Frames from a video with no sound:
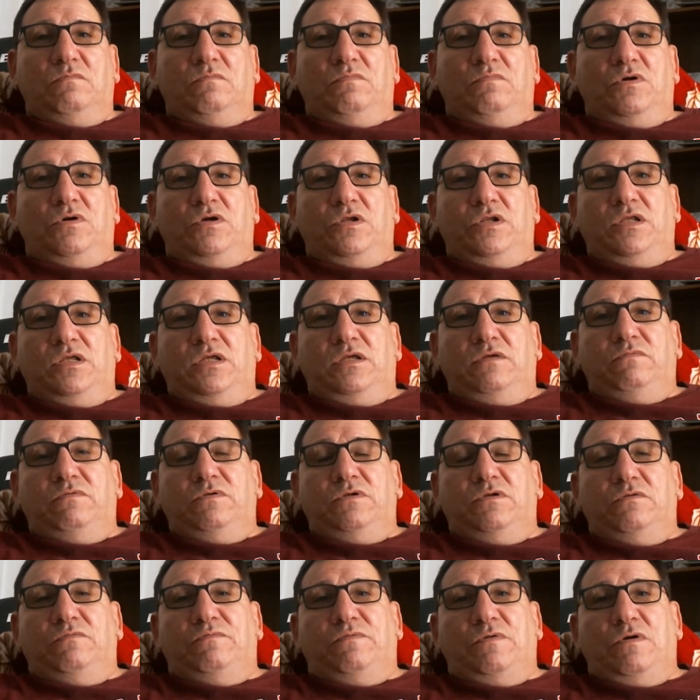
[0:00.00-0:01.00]
but
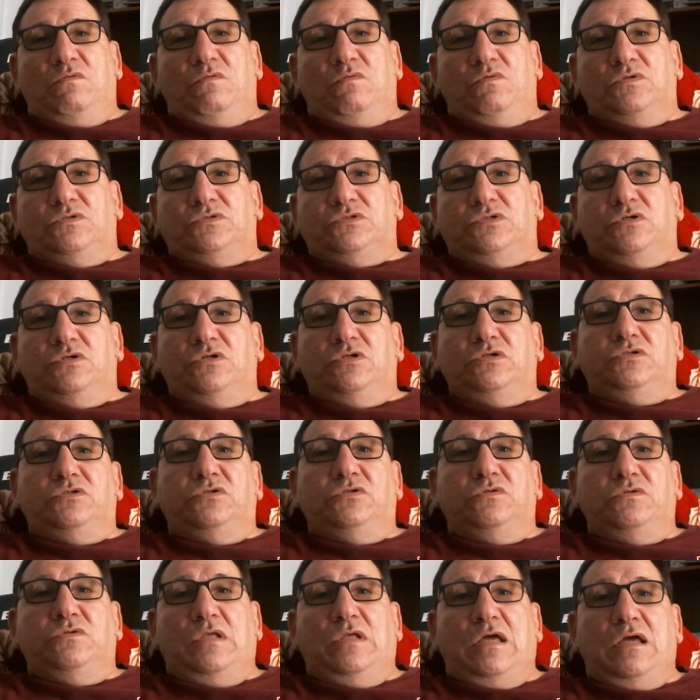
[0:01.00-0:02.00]
even if I was going to
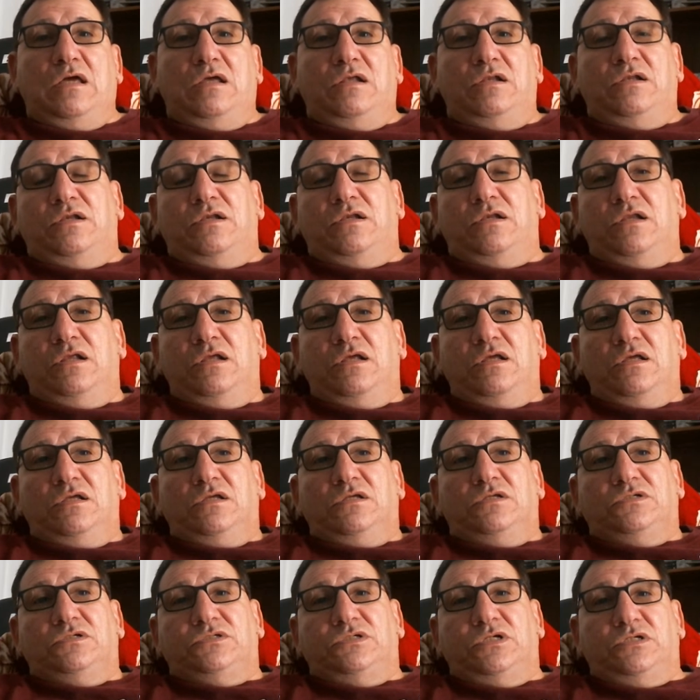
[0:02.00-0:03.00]
do that,
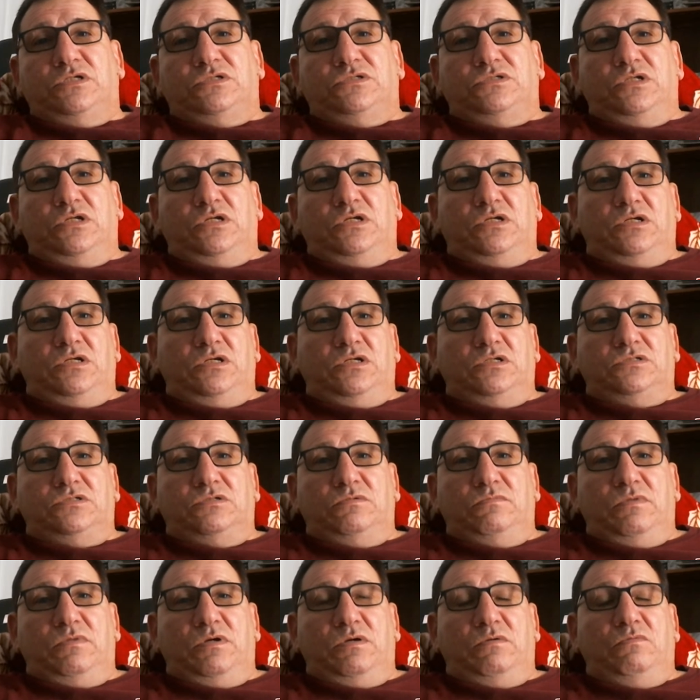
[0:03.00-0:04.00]
16 gigs
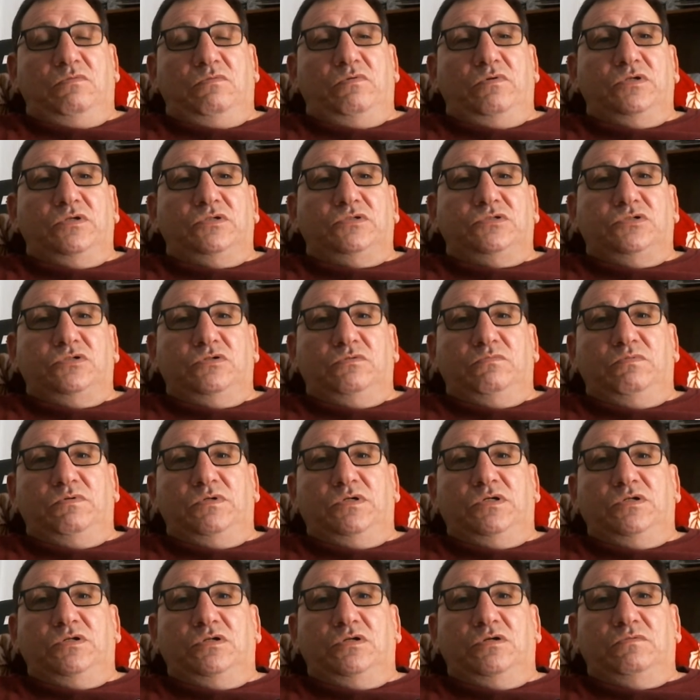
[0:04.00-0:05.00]
of memory should
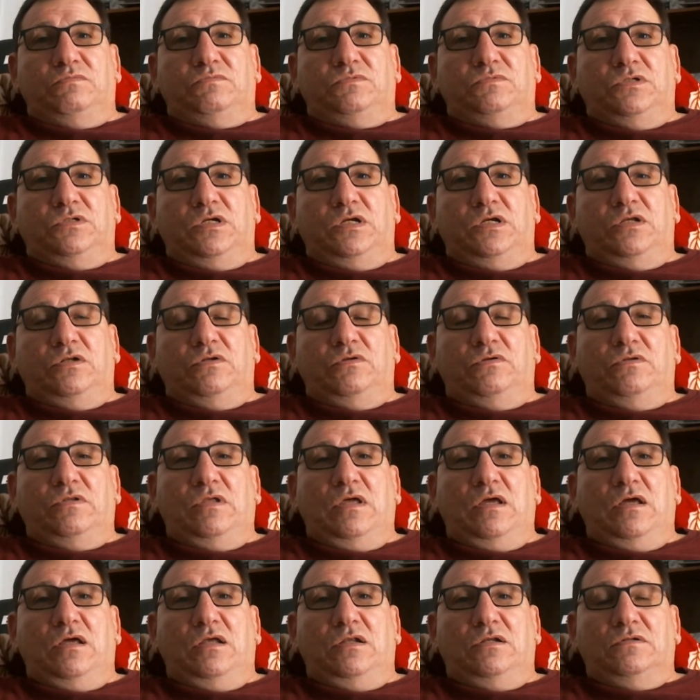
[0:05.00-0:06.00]
be enough to handle
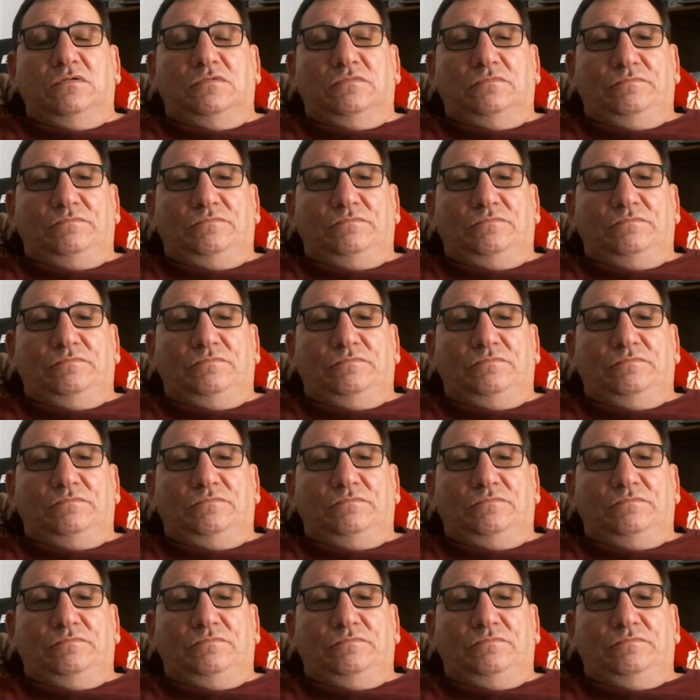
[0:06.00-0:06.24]
that.